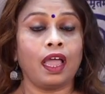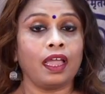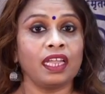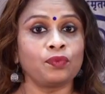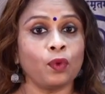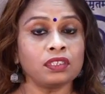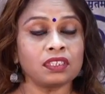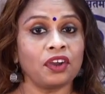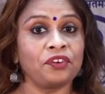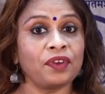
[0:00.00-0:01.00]
It was
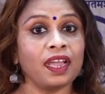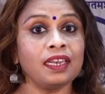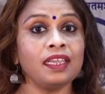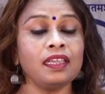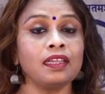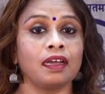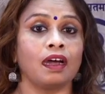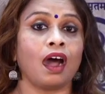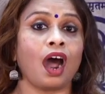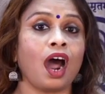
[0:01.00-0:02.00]
a really
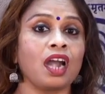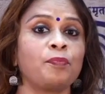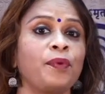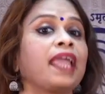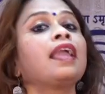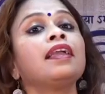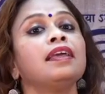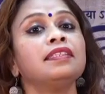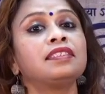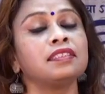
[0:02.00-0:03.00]
heartbreaking
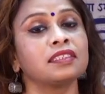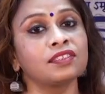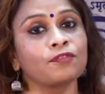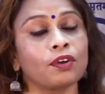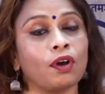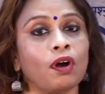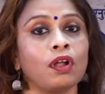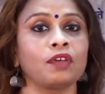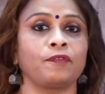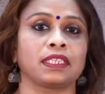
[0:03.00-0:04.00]
incident for all
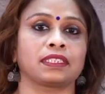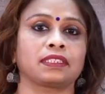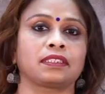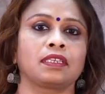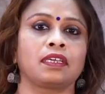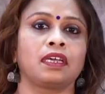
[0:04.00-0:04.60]
of us.